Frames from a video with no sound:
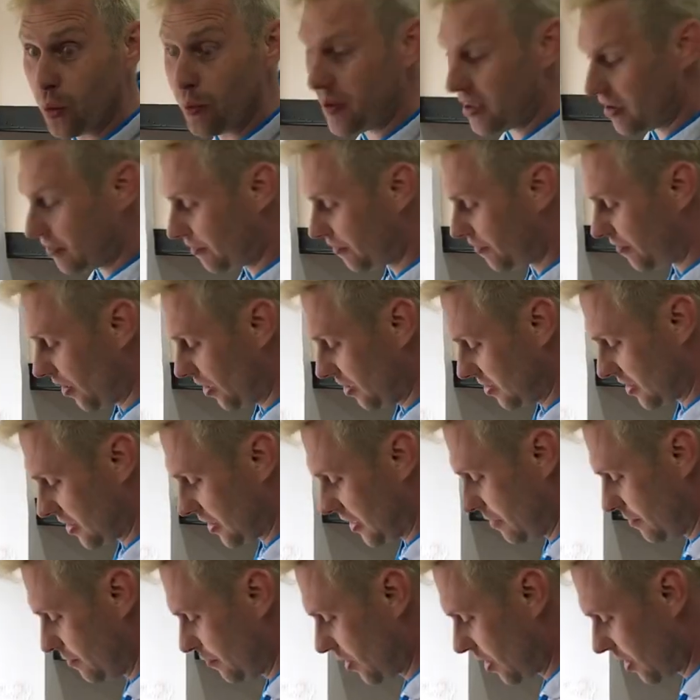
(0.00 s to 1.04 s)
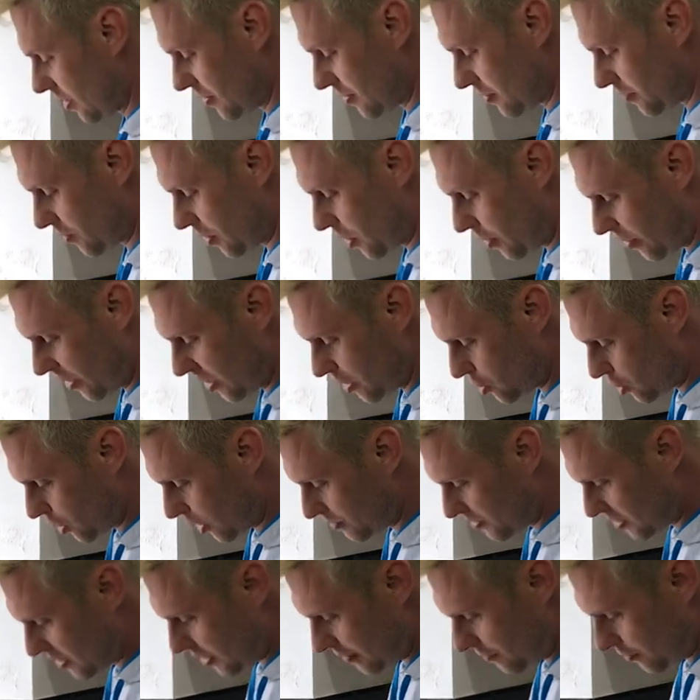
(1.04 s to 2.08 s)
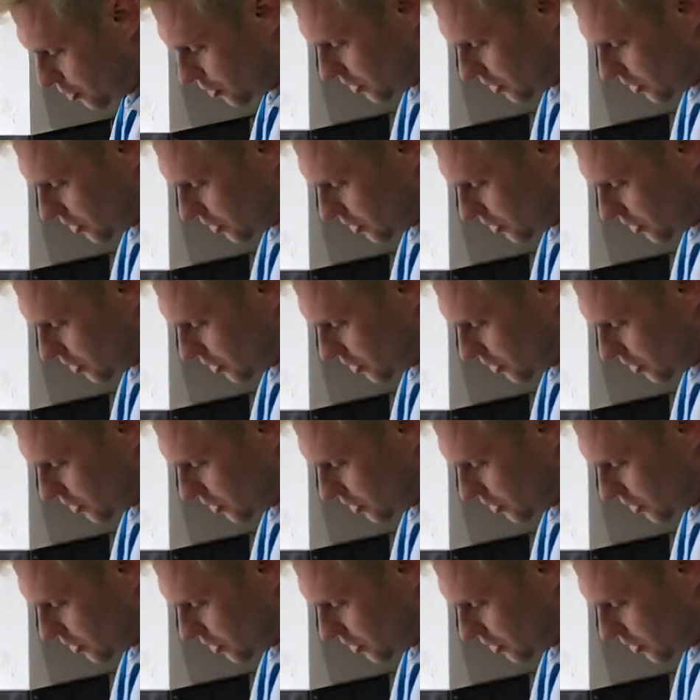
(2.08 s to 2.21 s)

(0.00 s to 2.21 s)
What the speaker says: bit fussy, because come on in, James, see if you